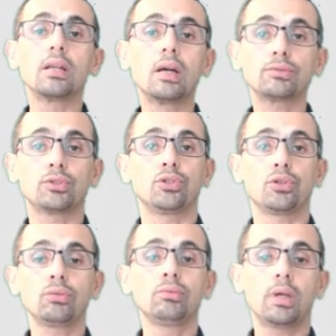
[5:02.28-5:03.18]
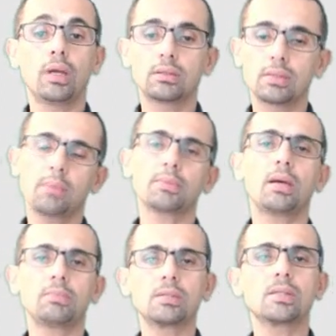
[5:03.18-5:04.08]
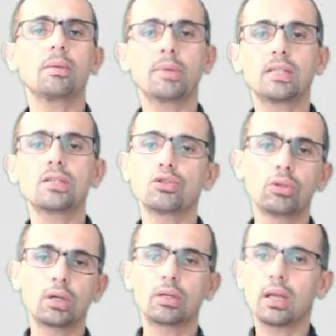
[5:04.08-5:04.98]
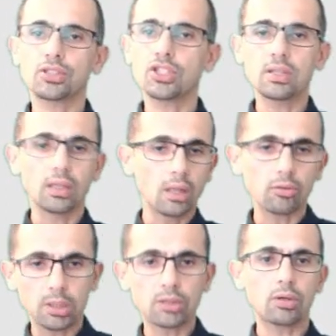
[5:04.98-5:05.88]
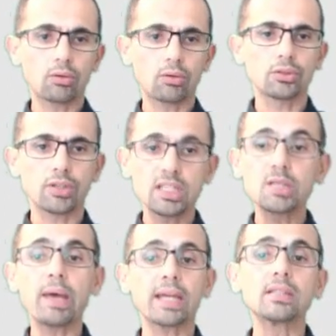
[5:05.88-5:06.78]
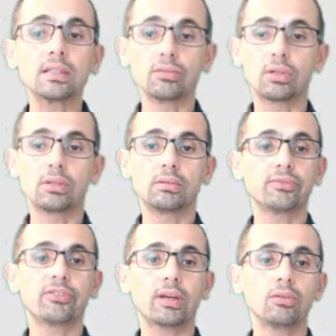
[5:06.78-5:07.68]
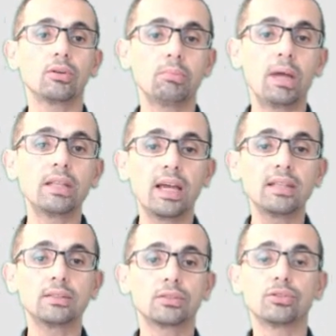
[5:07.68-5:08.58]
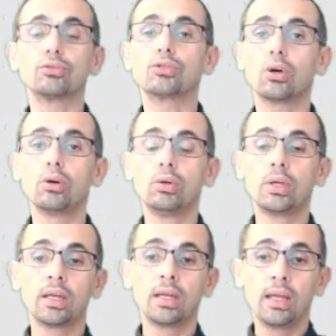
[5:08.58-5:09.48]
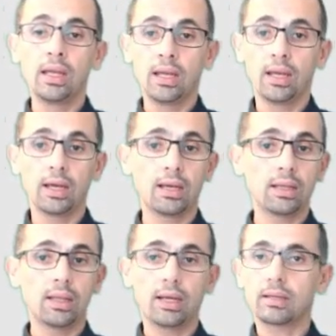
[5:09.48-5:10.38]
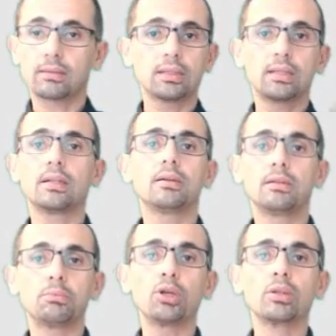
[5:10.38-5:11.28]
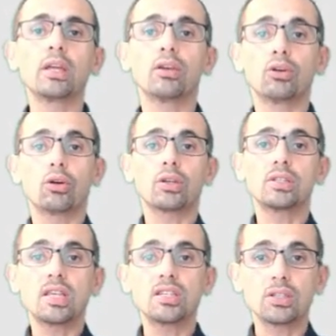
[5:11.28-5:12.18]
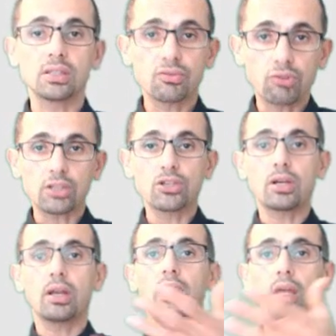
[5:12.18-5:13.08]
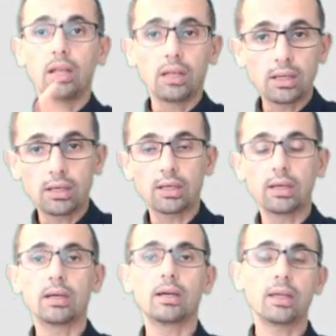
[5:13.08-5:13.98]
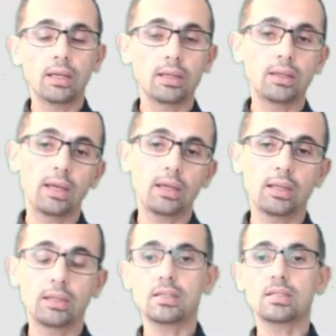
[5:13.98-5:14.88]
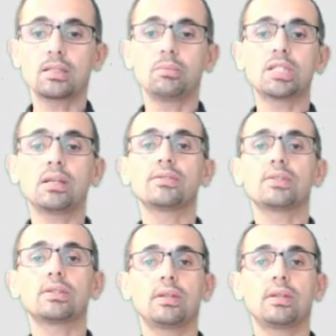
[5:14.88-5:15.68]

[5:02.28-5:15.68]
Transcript: allowed to do, and sometimes in some cases you are not just allowed, but you are also expected, or in fact you are mandated to do so, like building your organizational structure in the system itself